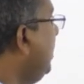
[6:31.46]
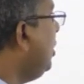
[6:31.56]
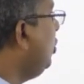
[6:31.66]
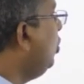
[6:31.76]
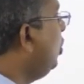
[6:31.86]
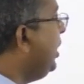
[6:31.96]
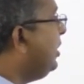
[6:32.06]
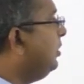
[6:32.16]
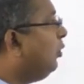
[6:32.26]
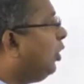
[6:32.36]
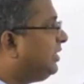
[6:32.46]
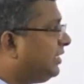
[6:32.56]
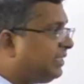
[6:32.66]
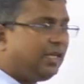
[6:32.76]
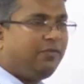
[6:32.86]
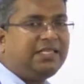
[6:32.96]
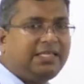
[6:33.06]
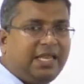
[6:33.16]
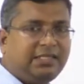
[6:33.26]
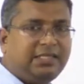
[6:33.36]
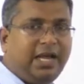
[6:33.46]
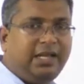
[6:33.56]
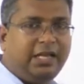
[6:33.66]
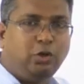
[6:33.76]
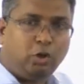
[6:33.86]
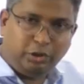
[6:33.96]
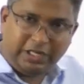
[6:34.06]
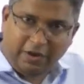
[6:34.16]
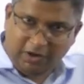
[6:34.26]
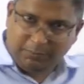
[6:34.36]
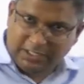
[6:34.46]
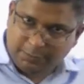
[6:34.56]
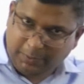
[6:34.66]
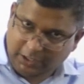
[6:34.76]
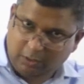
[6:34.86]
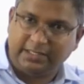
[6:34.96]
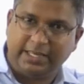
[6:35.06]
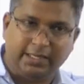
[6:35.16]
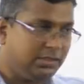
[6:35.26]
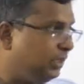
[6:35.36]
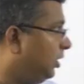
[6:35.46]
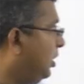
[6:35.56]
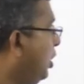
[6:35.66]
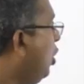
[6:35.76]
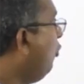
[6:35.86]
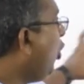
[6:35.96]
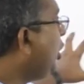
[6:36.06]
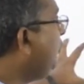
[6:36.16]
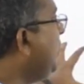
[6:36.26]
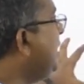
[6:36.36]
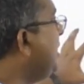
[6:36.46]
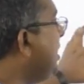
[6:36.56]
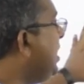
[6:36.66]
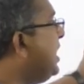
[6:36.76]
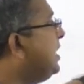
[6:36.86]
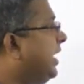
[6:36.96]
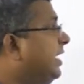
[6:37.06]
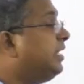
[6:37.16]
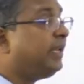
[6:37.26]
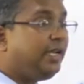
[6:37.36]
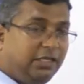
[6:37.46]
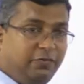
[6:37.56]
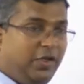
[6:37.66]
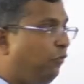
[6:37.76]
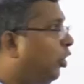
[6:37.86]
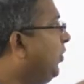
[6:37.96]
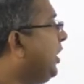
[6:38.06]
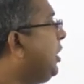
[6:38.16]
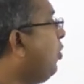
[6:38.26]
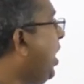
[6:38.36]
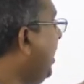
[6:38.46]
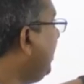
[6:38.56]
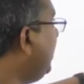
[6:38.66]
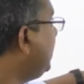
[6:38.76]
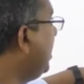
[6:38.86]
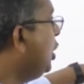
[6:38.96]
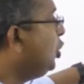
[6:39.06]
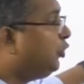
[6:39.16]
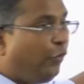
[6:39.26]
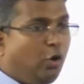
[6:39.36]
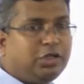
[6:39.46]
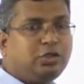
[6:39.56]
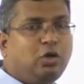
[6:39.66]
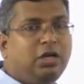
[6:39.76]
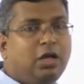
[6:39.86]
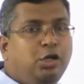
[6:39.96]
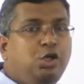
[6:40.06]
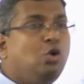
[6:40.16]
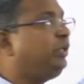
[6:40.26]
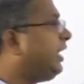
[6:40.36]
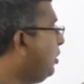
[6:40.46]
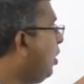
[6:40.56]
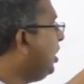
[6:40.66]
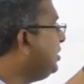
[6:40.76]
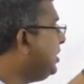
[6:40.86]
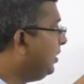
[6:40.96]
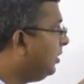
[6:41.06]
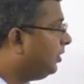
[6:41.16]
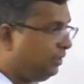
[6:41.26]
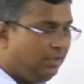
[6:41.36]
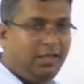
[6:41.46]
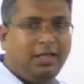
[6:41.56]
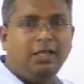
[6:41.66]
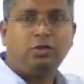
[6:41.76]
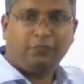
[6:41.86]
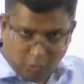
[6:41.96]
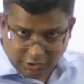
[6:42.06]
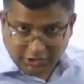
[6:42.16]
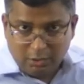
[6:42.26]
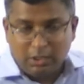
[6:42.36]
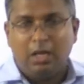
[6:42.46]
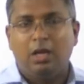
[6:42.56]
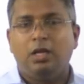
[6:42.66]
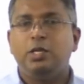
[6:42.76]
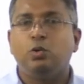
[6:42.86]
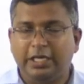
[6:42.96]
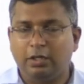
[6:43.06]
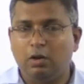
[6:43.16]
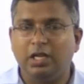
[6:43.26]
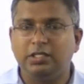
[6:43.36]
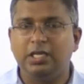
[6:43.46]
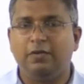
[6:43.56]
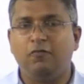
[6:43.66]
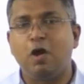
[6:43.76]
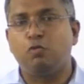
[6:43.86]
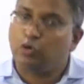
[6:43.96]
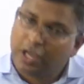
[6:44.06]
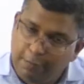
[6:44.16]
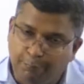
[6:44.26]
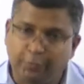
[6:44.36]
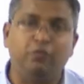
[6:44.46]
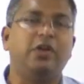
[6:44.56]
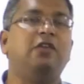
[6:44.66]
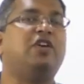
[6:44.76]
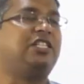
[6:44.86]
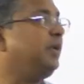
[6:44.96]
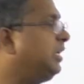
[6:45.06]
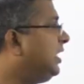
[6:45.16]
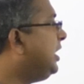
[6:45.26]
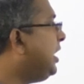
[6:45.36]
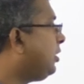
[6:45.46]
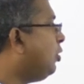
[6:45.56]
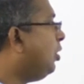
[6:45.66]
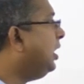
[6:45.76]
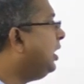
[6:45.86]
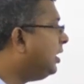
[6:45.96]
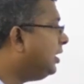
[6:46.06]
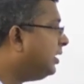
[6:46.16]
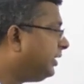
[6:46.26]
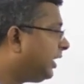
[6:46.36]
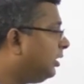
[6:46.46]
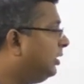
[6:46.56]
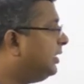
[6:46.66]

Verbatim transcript: Now, what the survey says that in order to develop this particular sector, what we need in an integrated way, what we require is to focus on new technology, to focus on new technology, we have to improve investment in uh, tech, uh,